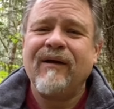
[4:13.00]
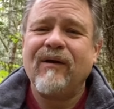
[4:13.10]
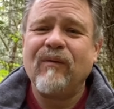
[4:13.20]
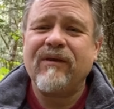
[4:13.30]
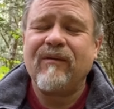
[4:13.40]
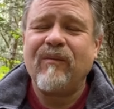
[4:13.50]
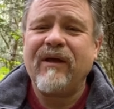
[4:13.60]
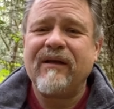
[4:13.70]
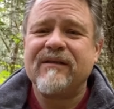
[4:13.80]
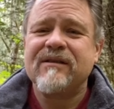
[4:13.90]
and within
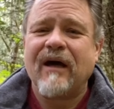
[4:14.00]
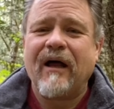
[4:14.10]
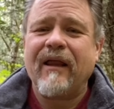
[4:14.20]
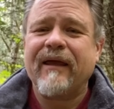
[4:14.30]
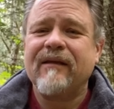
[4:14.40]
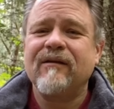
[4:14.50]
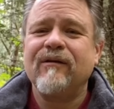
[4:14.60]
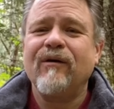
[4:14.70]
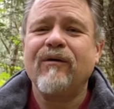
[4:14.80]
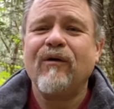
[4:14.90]
minutes I'll get the
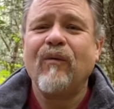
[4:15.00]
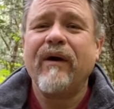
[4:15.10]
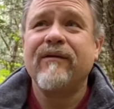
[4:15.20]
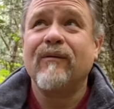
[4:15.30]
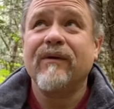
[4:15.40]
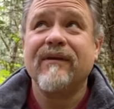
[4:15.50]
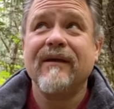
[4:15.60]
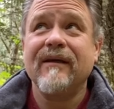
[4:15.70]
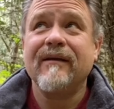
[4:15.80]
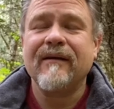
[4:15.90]
local weather
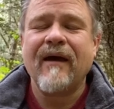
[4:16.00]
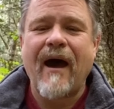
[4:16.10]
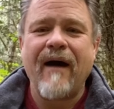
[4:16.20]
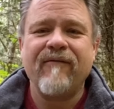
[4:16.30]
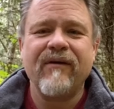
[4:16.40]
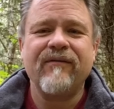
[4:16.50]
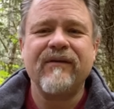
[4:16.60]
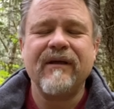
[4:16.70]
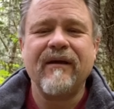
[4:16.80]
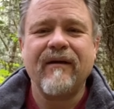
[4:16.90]
within uh,
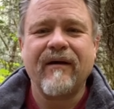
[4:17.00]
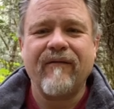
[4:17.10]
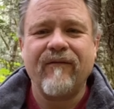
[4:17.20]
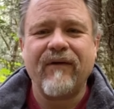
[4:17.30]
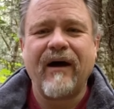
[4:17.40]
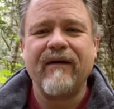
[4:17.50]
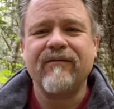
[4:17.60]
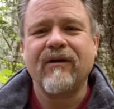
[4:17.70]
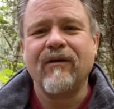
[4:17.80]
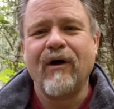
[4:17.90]
50
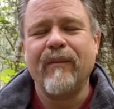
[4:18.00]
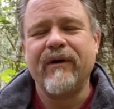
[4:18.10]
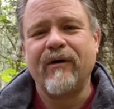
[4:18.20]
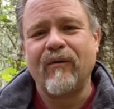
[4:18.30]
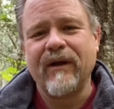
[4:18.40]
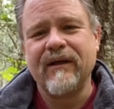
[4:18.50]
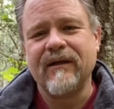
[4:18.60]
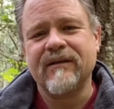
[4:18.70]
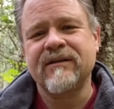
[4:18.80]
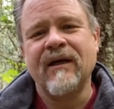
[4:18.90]
five kilometer
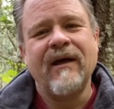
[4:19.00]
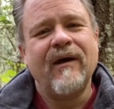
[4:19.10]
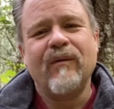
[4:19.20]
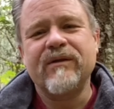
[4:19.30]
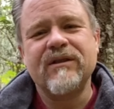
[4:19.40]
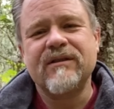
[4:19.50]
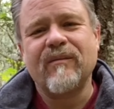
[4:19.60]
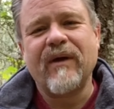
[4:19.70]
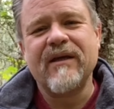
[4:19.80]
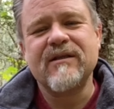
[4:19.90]
radius, which is
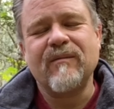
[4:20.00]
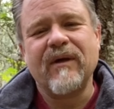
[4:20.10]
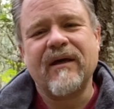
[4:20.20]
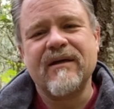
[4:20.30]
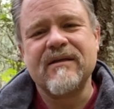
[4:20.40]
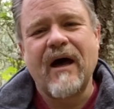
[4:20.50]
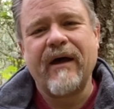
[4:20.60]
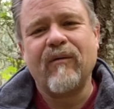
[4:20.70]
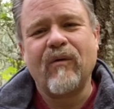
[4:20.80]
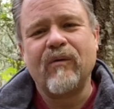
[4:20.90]
amazing because
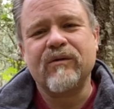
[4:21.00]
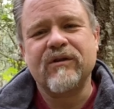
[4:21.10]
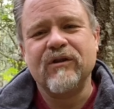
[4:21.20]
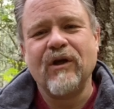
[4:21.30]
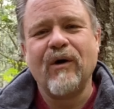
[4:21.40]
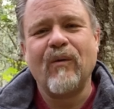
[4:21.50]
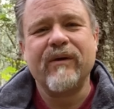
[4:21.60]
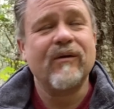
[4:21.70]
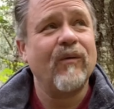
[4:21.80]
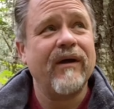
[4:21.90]
I won't know
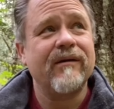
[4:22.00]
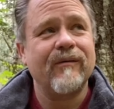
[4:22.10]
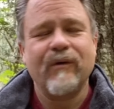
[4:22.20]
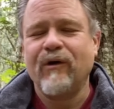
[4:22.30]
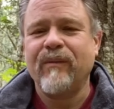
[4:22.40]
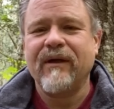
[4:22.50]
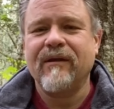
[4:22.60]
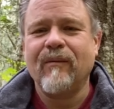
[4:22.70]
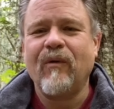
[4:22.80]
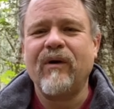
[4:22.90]
what the weather will be
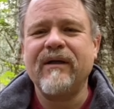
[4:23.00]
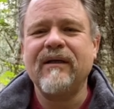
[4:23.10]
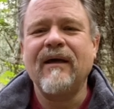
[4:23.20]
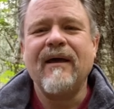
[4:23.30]
in the morning